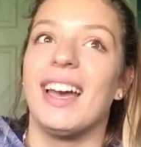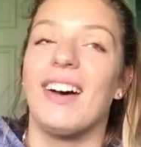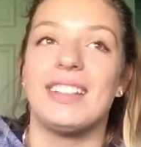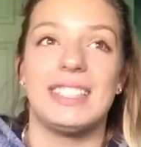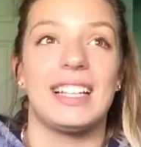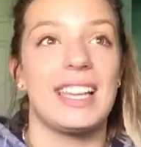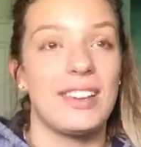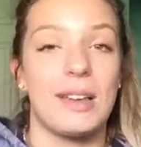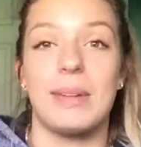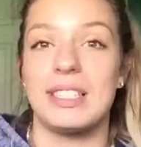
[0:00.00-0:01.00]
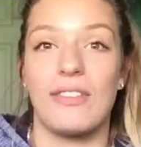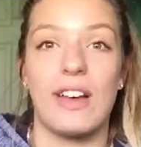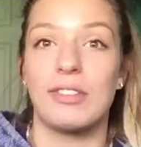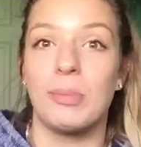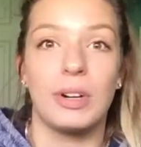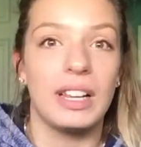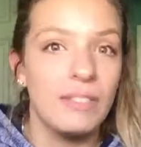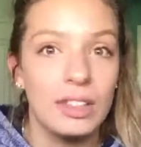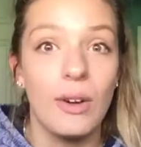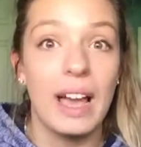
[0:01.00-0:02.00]
Until I could get myself off the board,
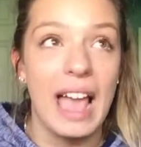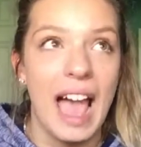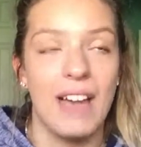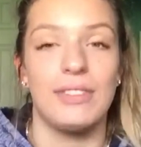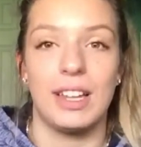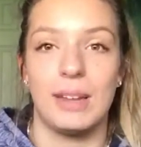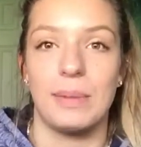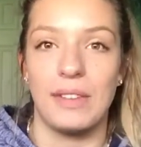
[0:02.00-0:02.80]
even though I have done it